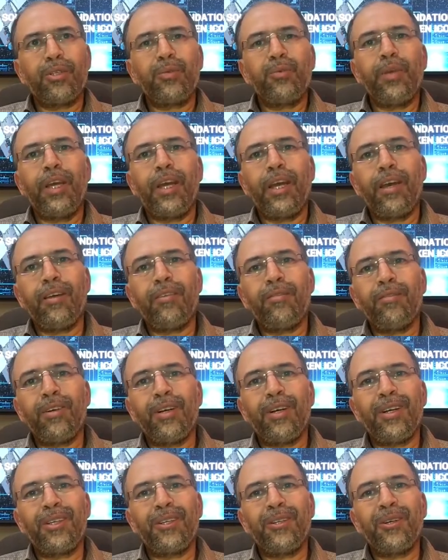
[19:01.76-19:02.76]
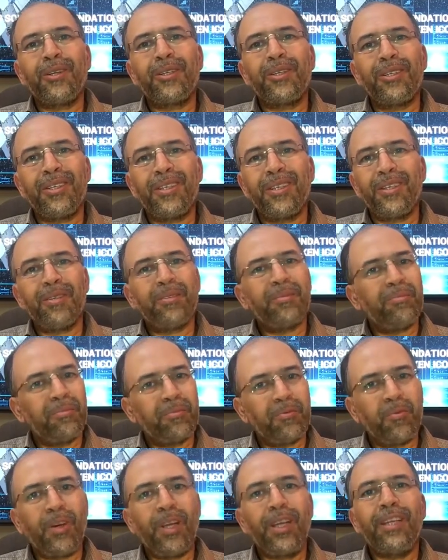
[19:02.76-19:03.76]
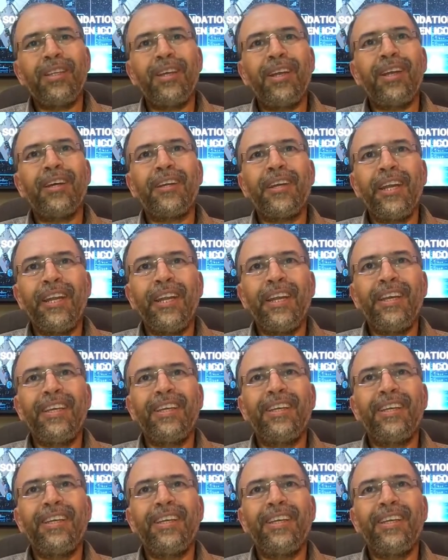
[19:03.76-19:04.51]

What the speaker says: we have Dr. Walid Al-Araini,